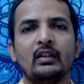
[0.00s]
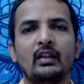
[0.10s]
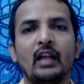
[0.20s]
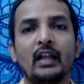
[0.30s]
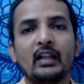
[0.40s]

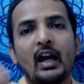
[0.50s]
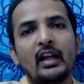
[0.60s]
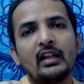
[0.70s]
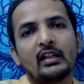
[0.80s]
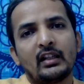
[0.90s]
has a
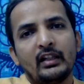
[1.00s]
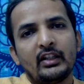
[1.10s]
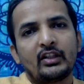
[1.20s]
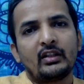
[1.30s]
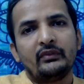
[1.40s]
higher
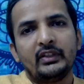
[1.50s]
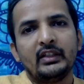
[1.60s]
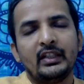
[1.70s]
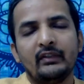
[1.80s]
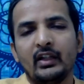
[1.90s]
connection with the
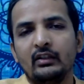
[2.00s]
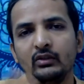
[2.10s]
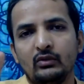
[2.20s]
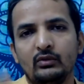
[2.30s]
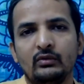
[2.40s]
divine. No.